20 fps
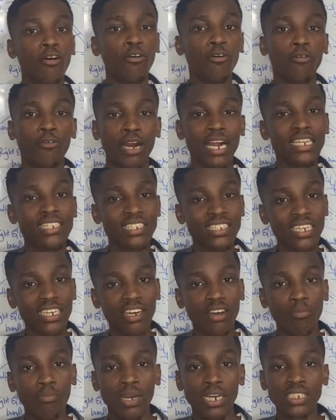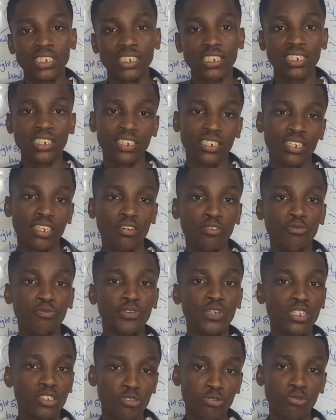right sternal margin.
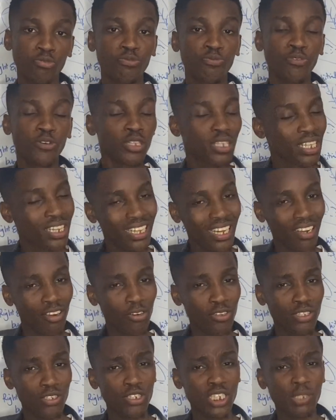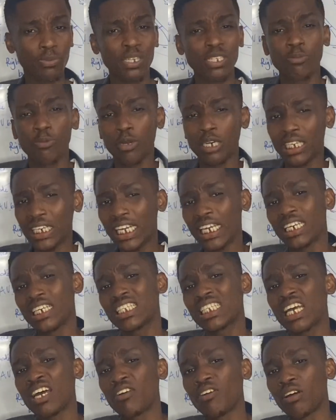V2, foot intercostal space, but then
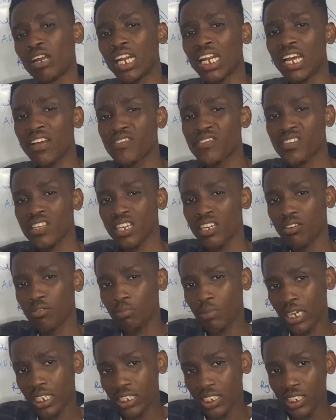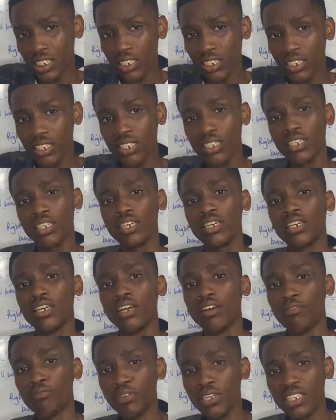this time around left sternal margin.
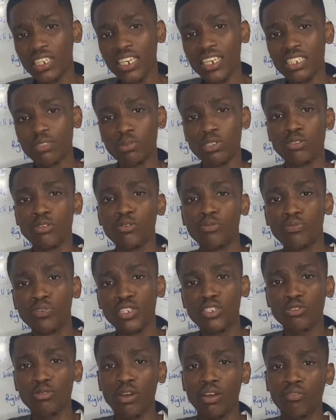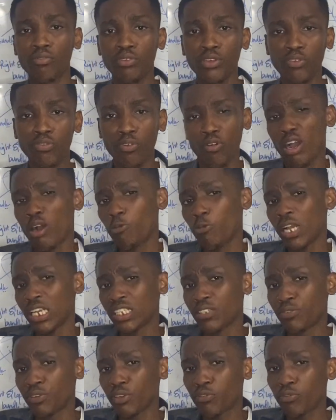V3 is between V2 and V4. And where
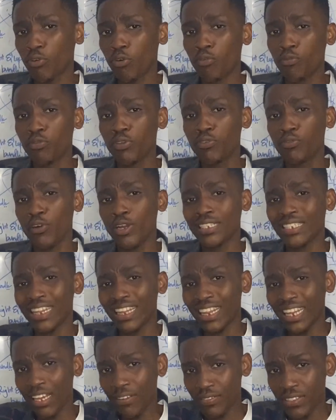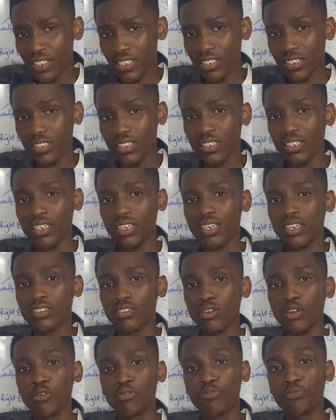is V4? V4
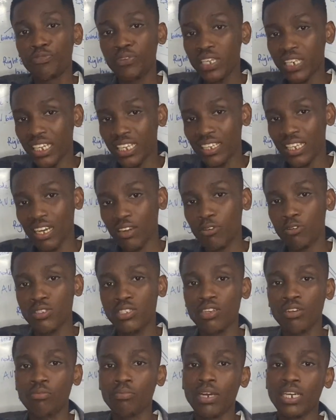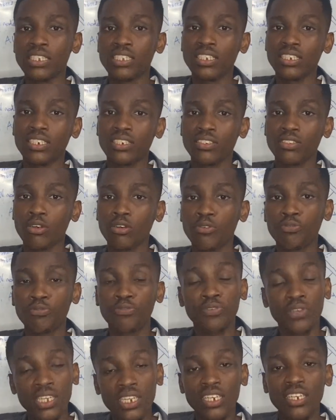is feet intercostal margin.
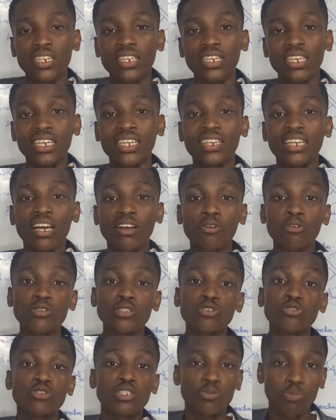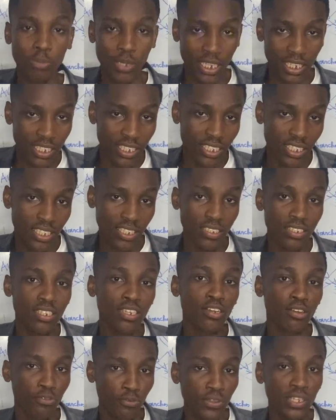Feet intercostal space.
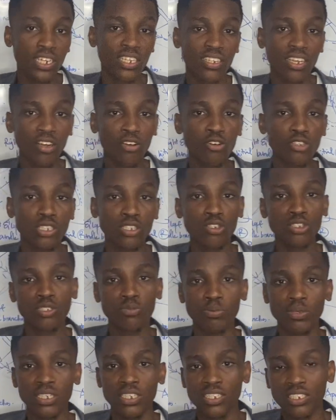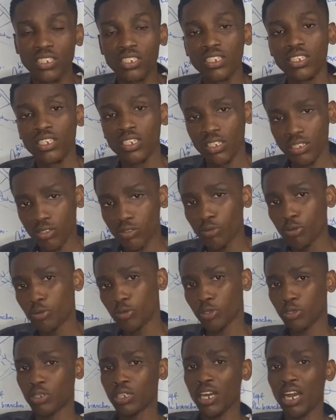Feet intercostal space.
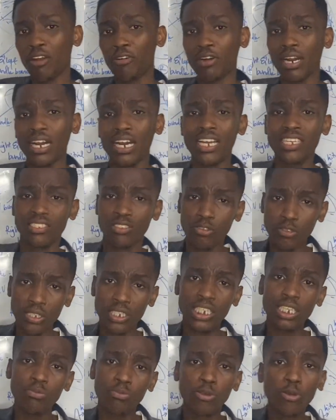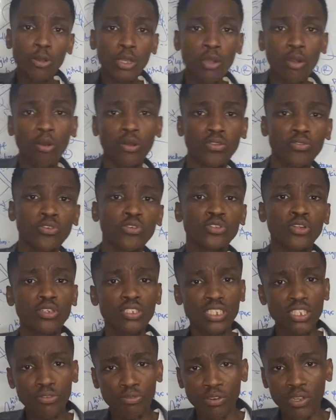So you now realize, so you keep going on. So
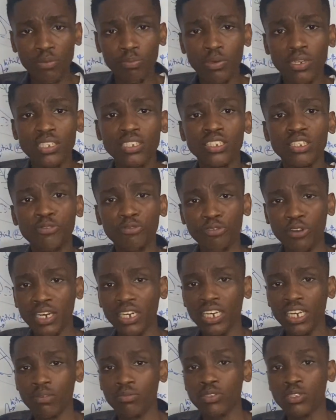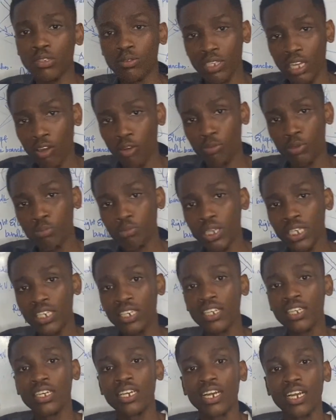just different place, different names. So that will be mid
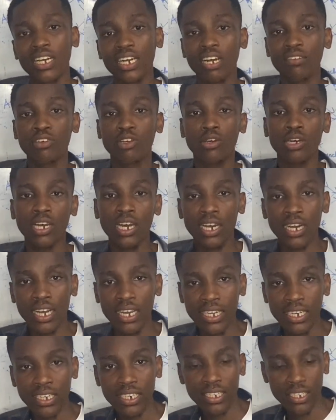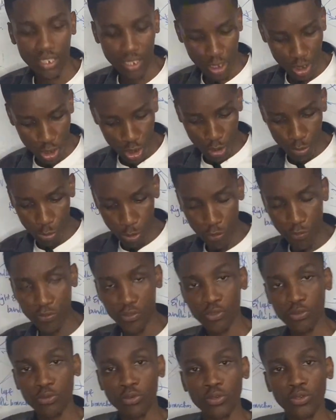clavicular line. You move
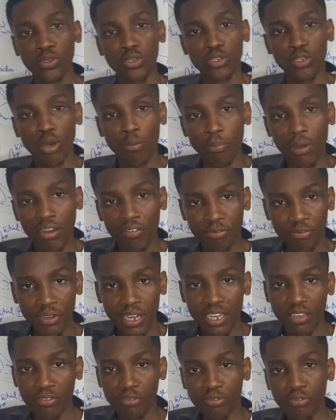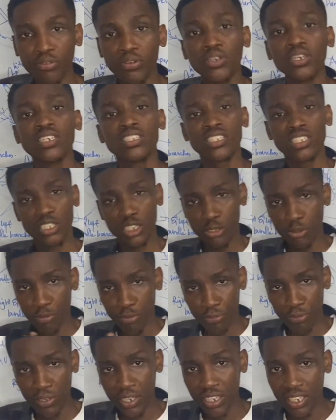to number 5, still
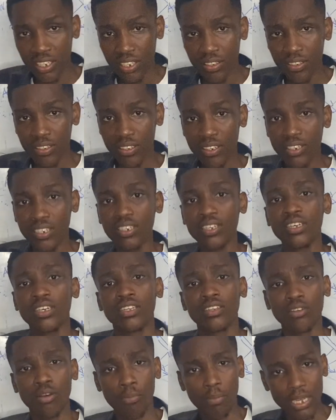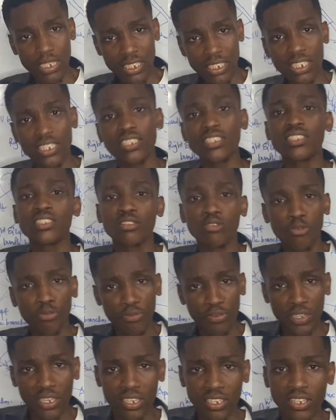feet. Number 6, still
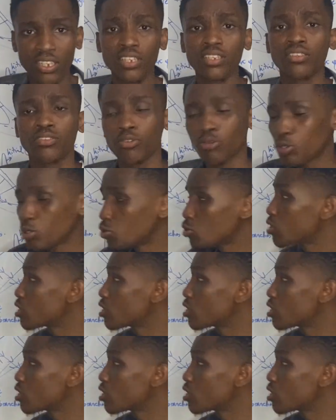feet. So you